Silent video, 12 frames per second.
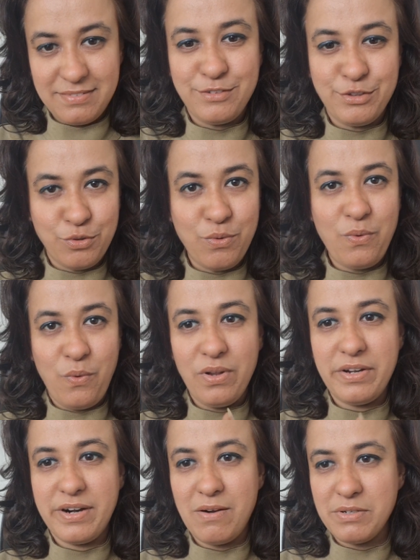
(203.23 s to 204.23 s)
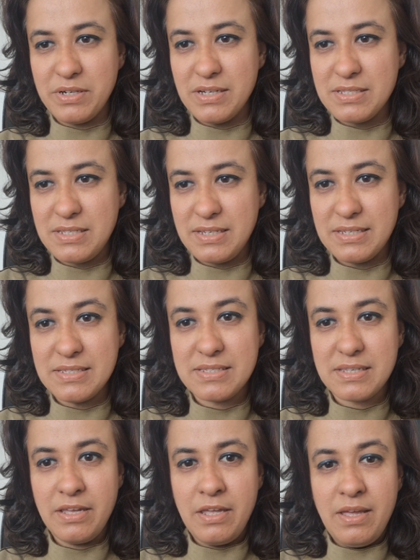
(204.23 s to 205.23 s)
all around us, is